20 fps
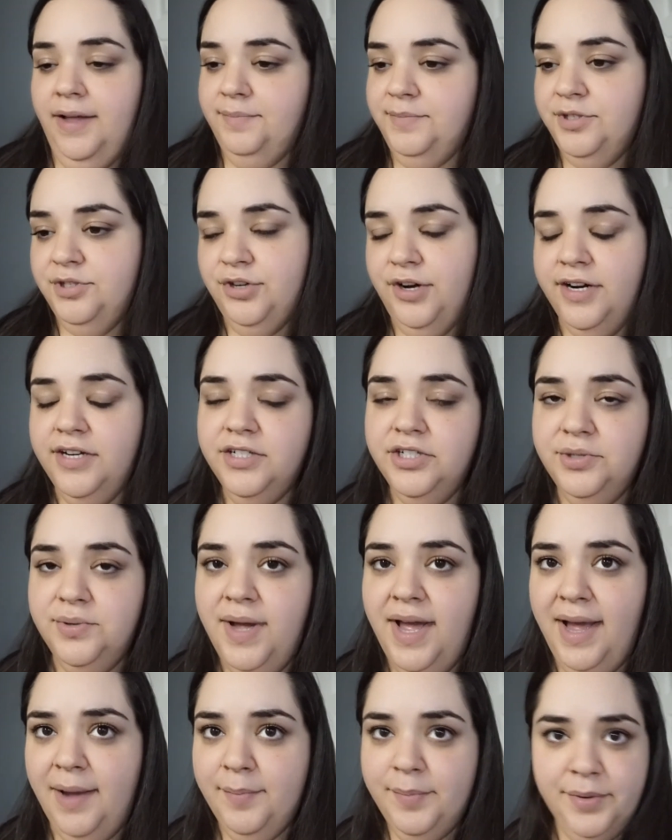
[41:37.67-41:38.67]
straight into a
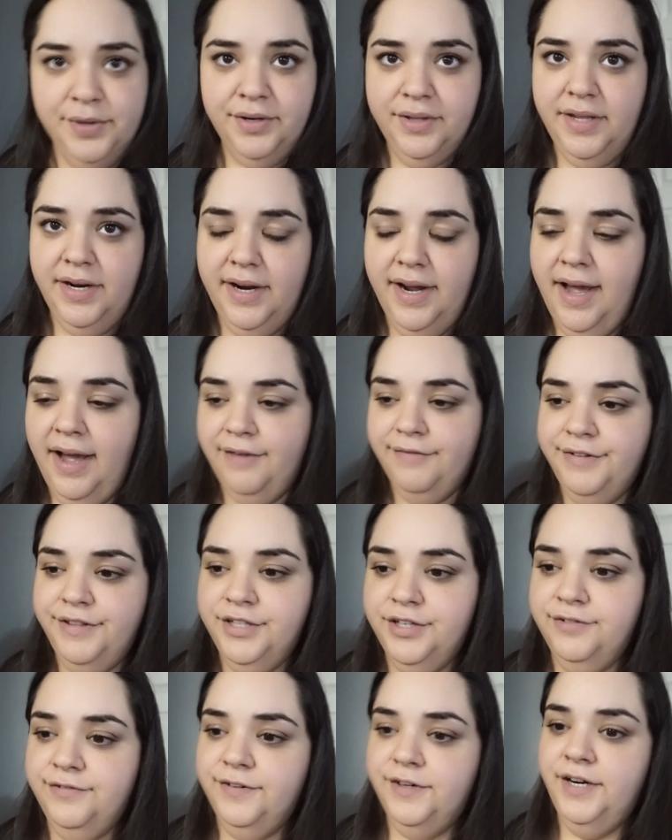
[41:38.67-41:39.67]
hamper that I have in
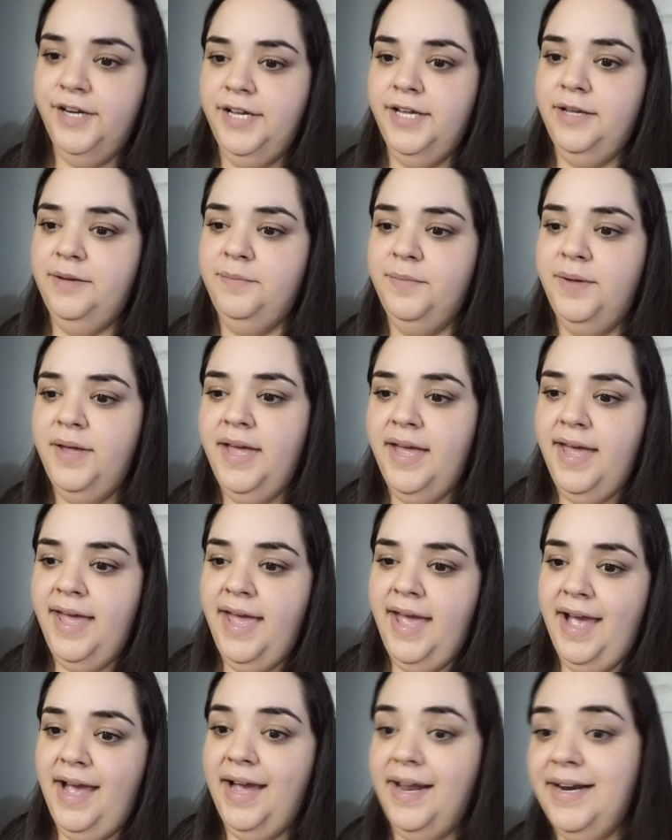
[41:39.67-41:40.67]
there for him,
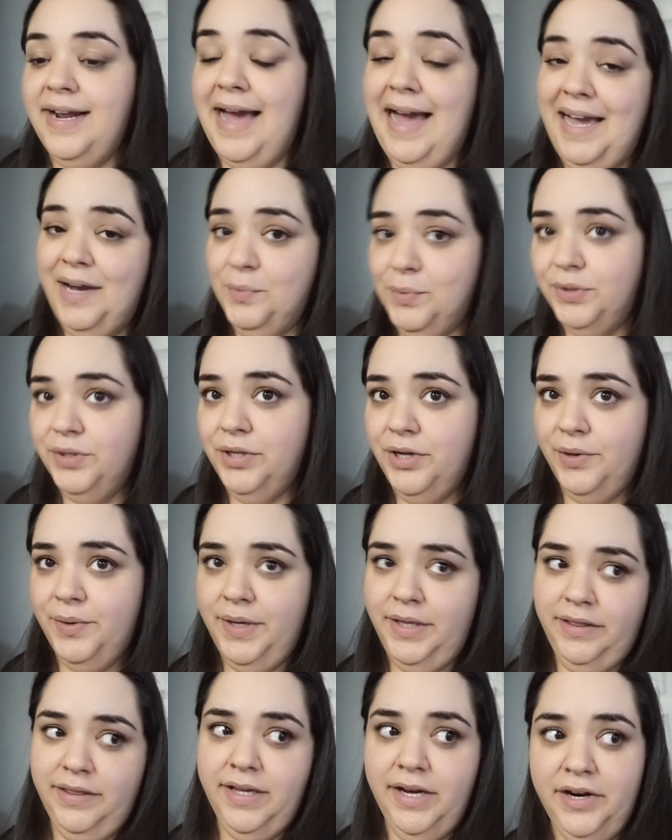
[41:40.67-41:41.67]
and I will go
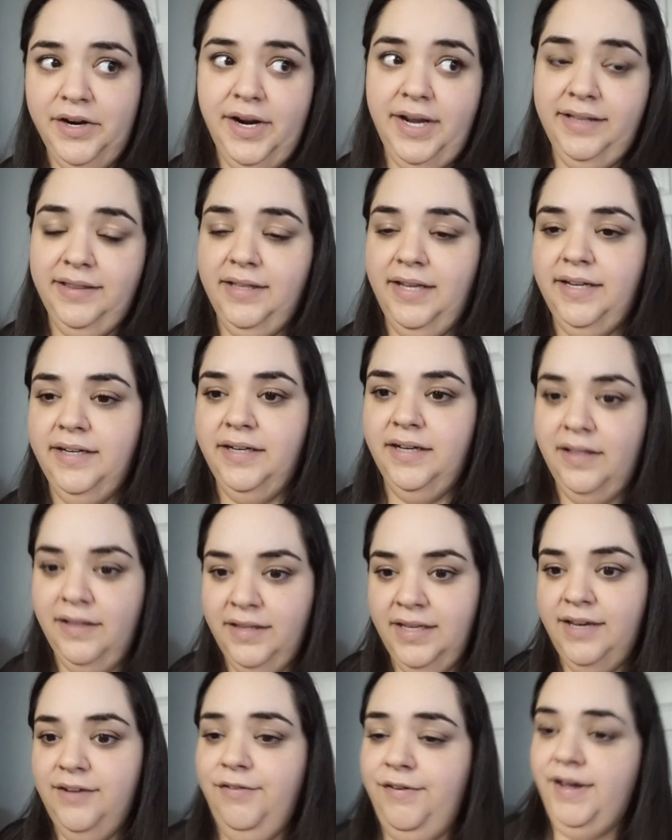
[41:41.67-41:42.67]
in there and like
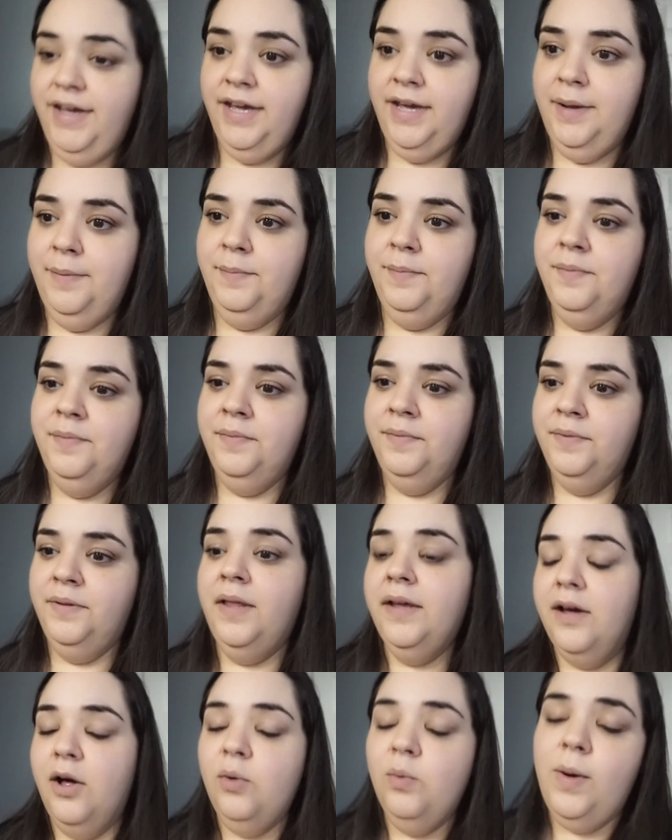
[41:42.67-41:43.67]
leave him,
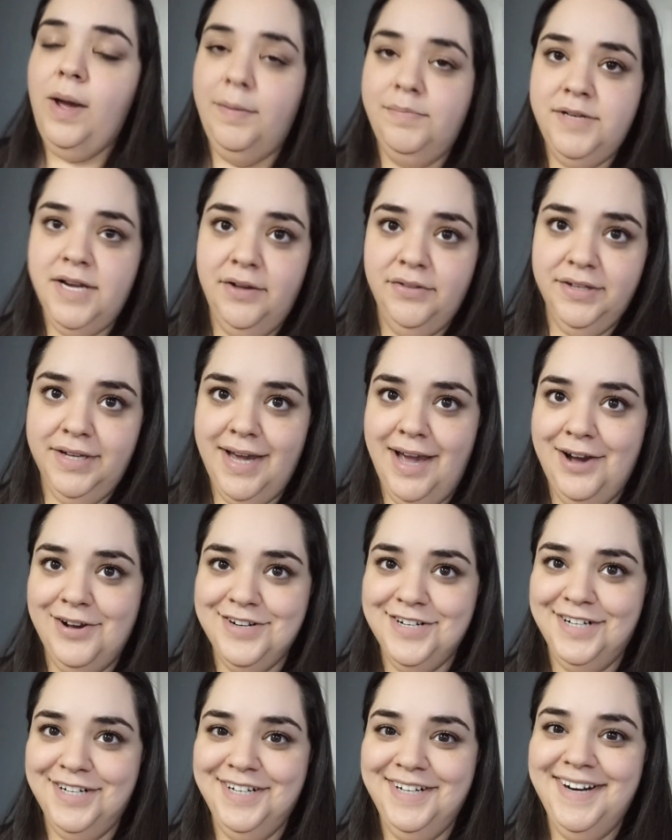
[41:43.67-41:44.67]
like I'll wipe down the
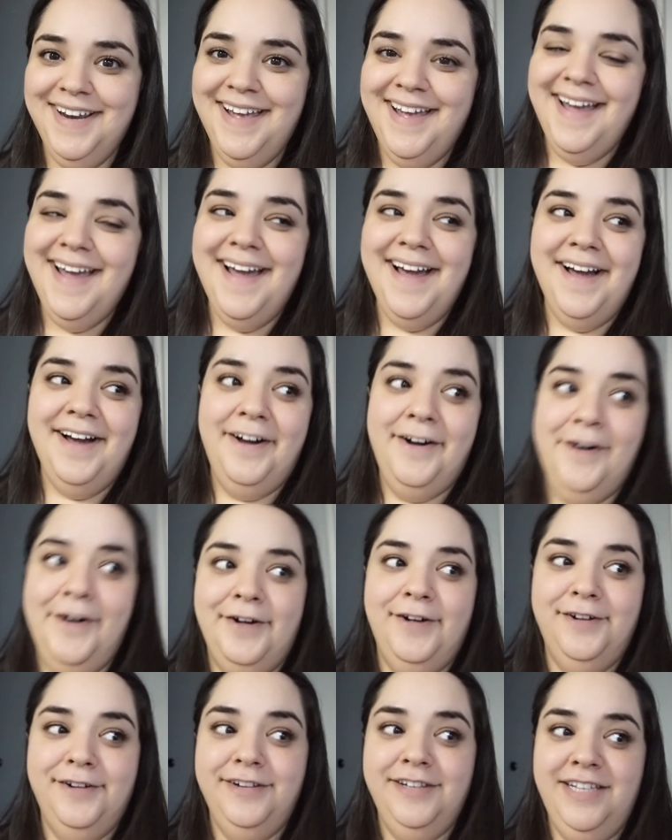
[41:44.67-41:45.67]
counter,
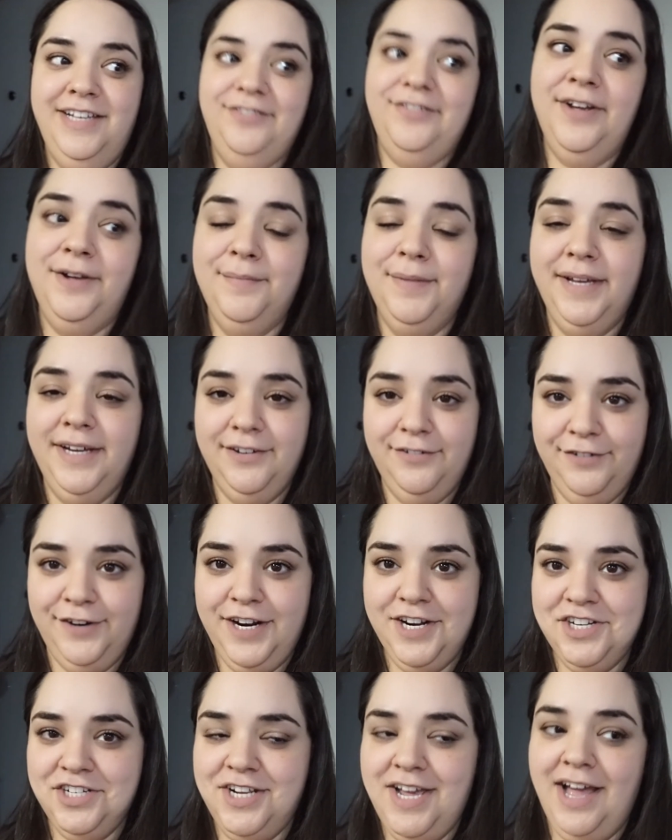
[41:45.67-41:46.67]
I'll leave him like a
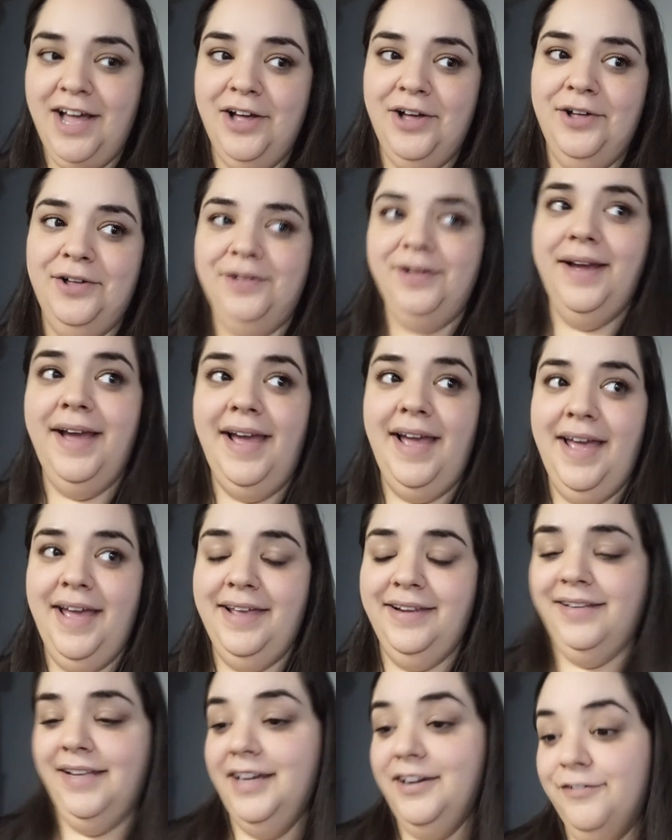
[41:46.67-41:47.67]
fresh towel
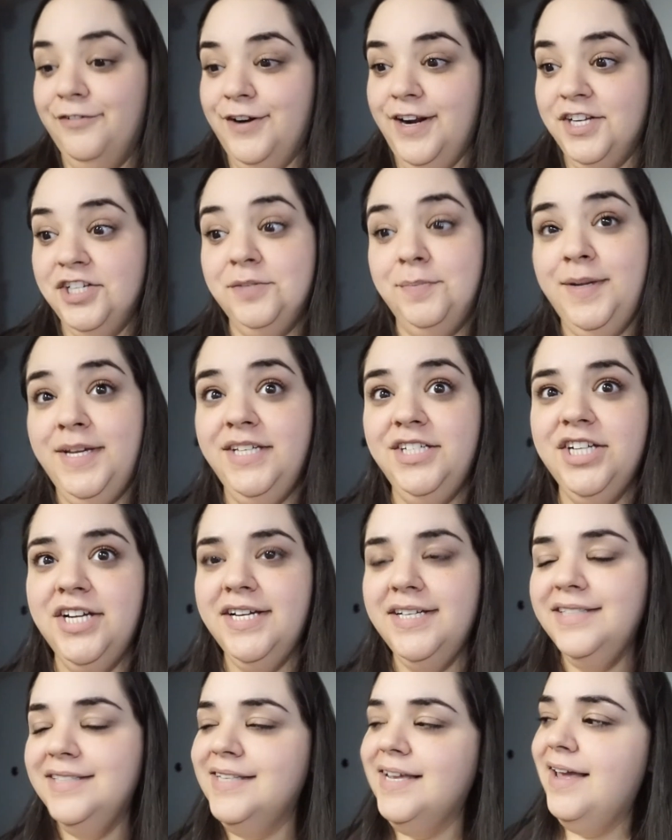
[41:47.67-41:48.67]
and like fresh
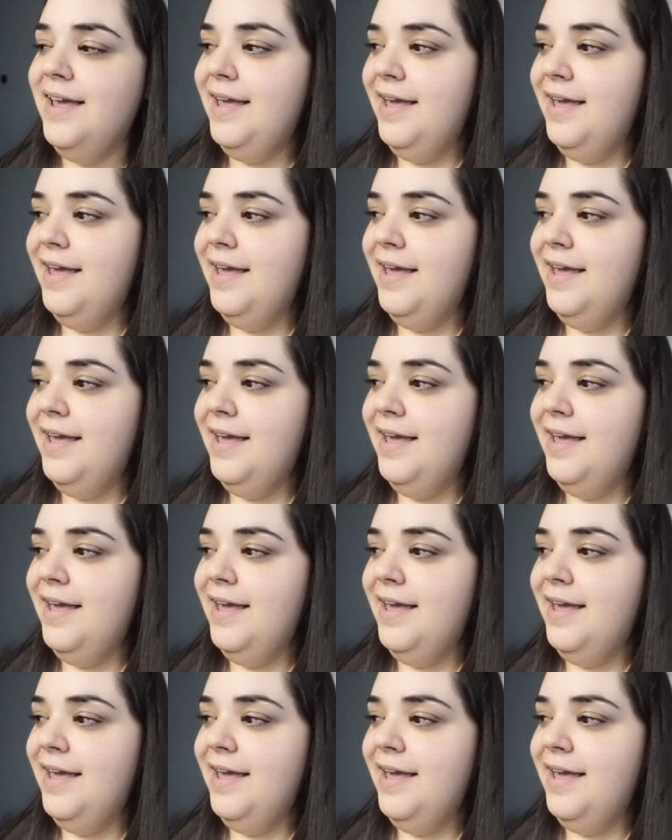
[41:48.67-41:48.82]
PJs,